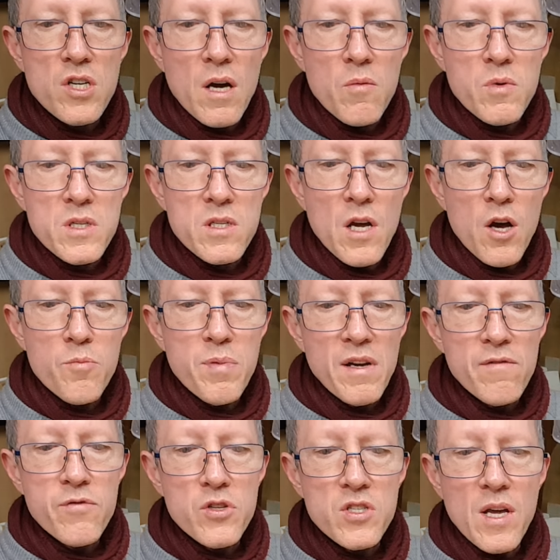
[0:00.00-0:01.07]
I was hoping
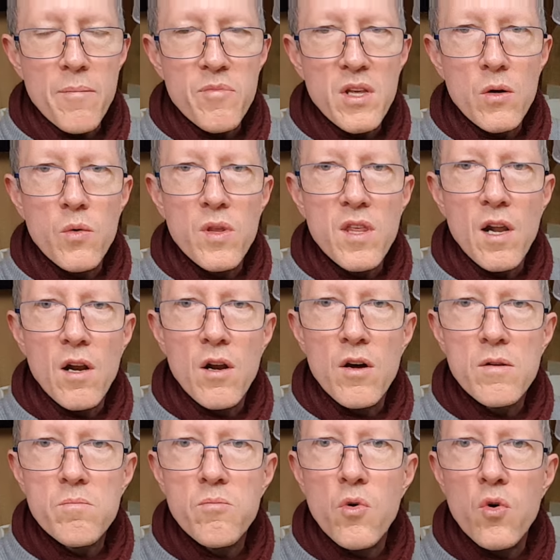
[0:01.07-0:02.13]
for something with a lot